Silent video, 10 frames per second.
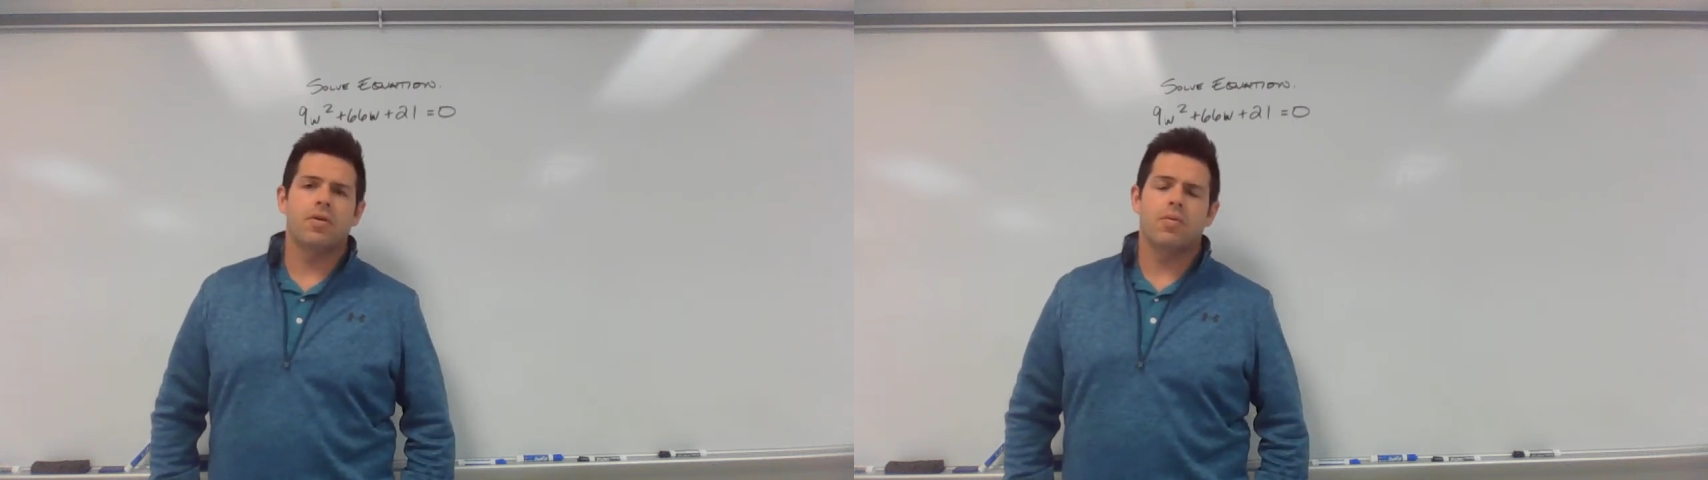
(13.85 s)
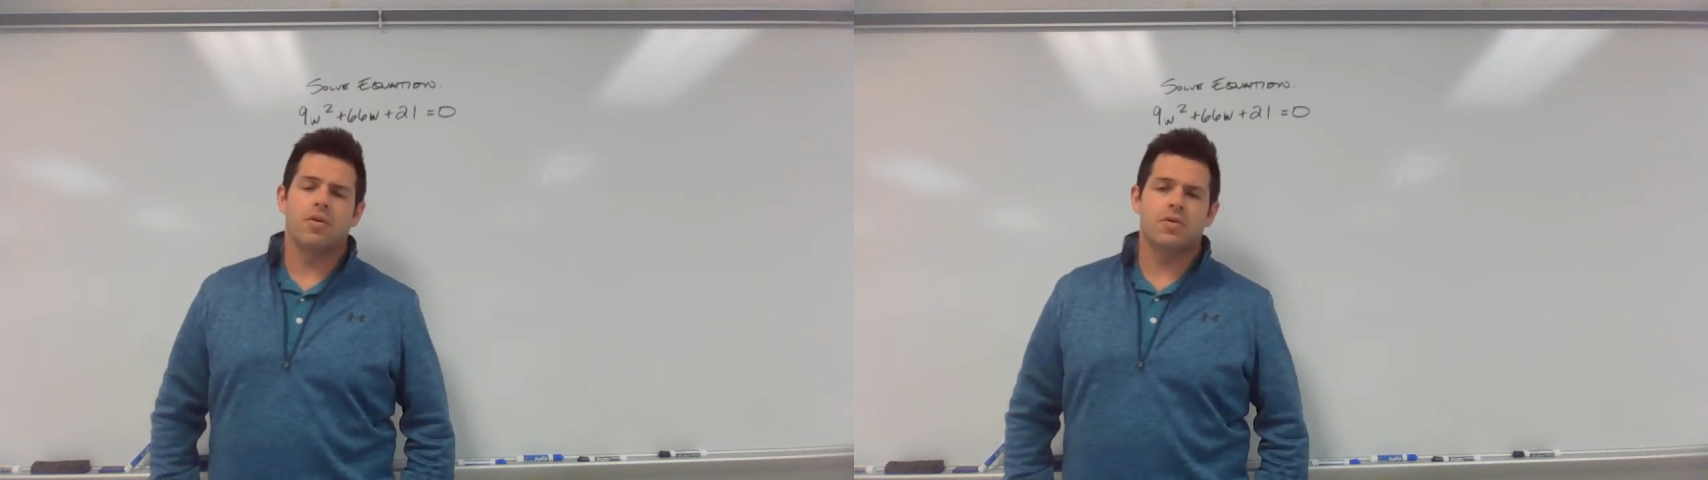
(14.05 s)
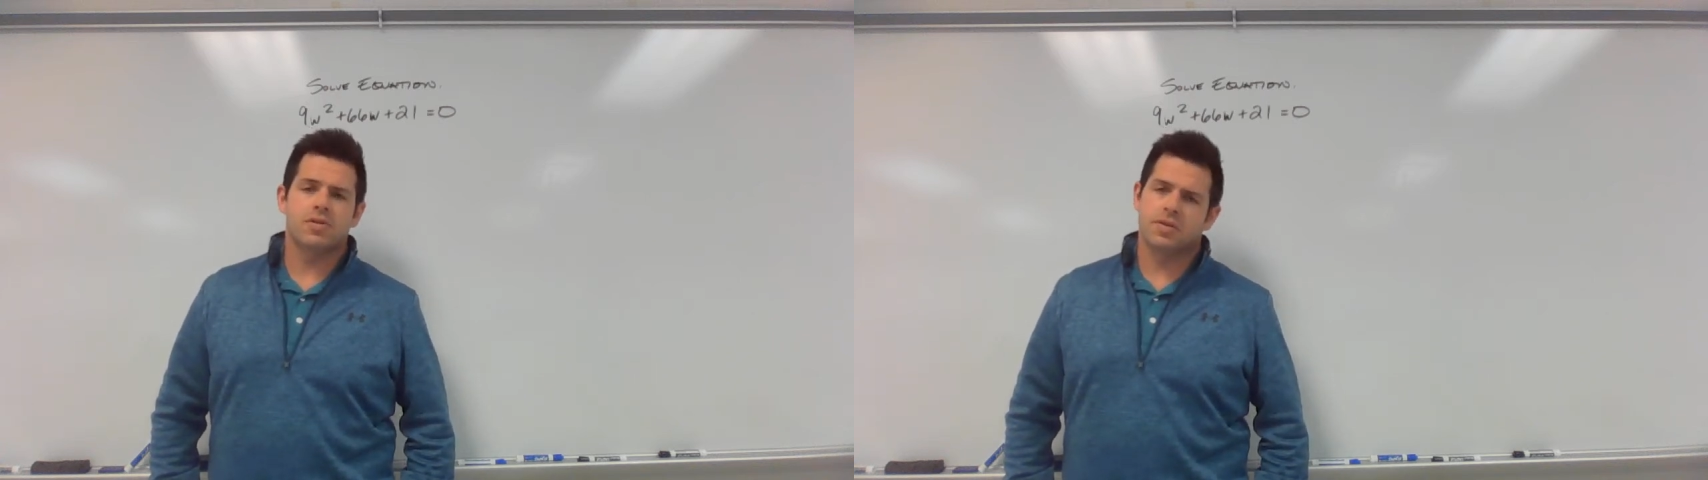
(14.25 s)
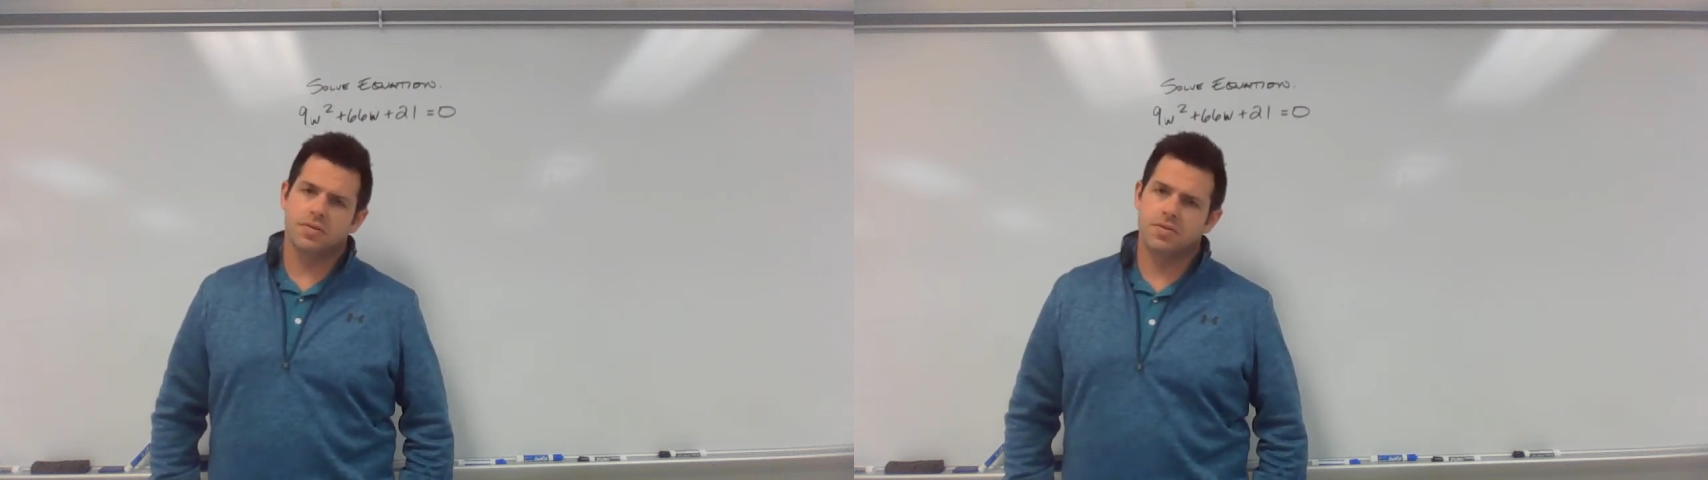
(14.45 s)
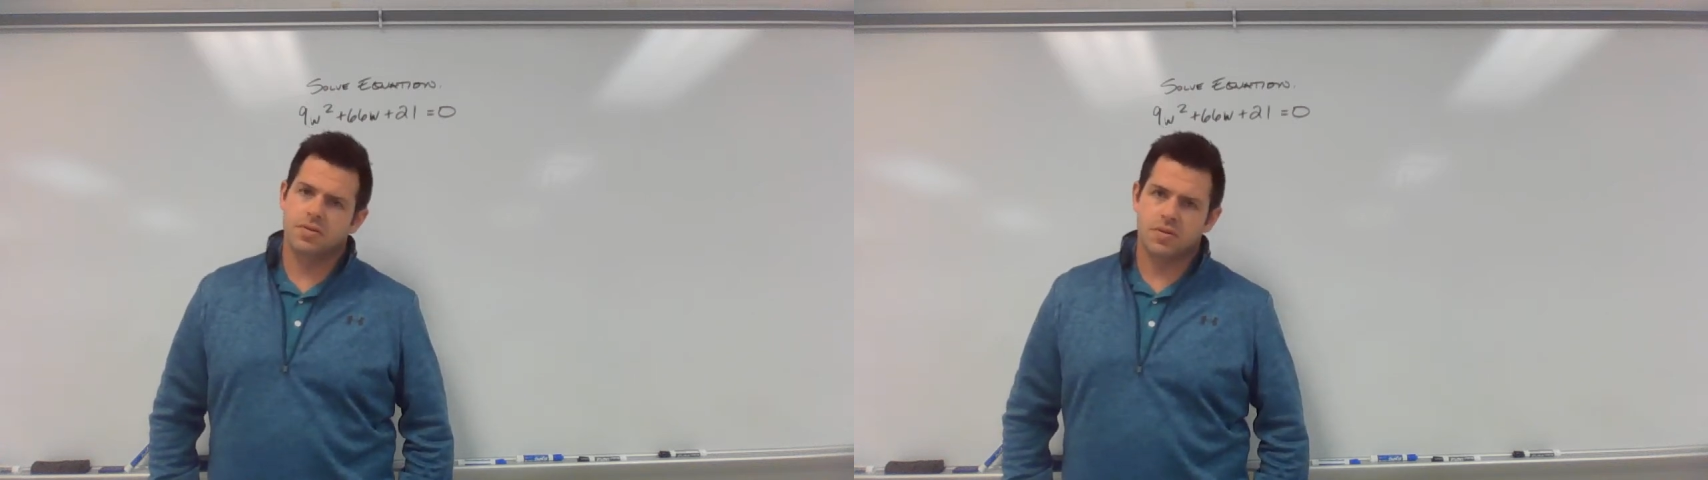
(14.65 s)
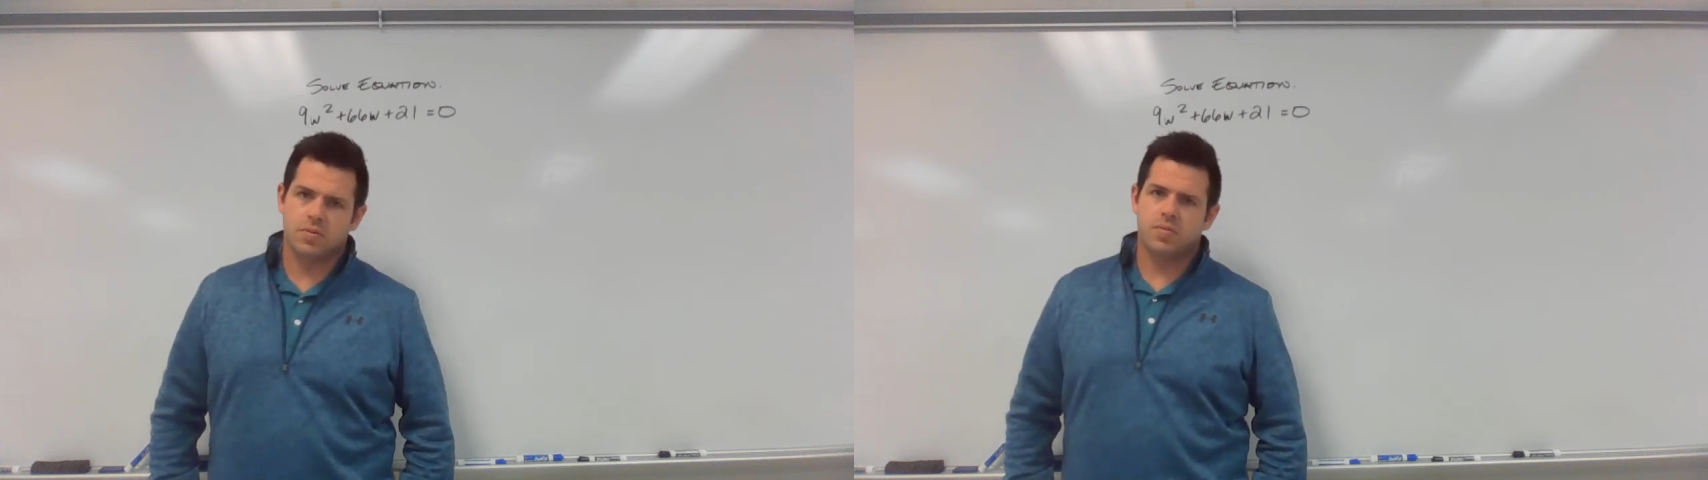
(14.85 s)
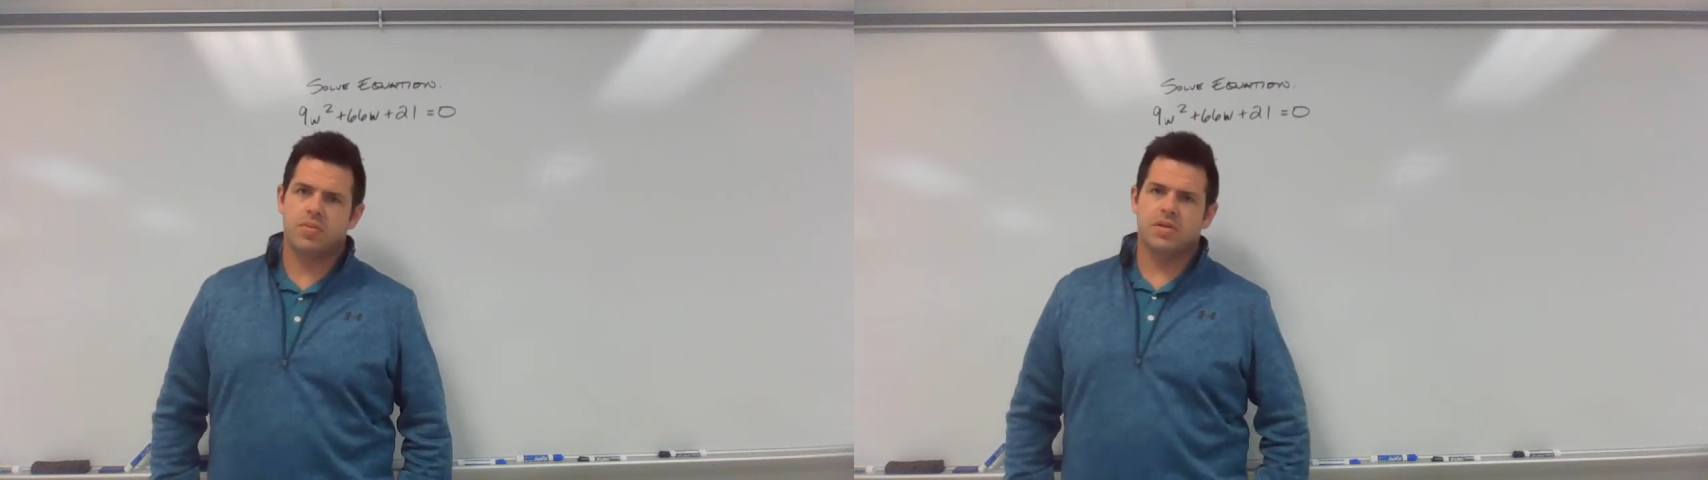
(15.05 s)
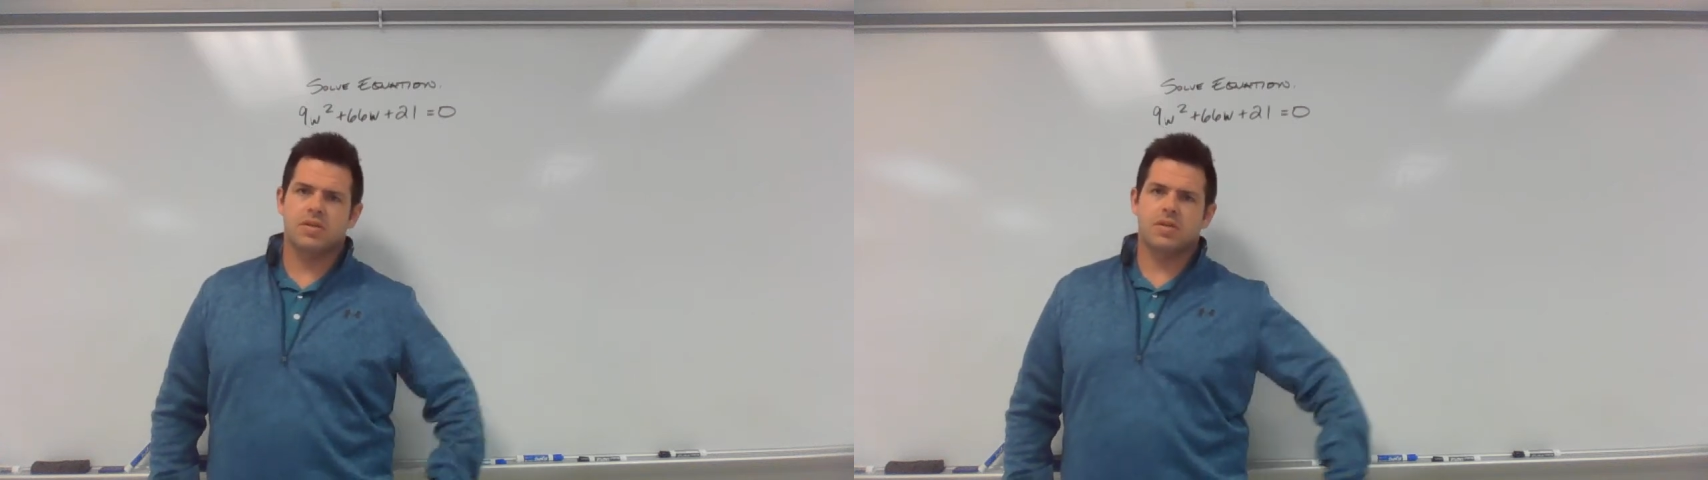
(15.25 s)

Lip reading: what our solutions would be.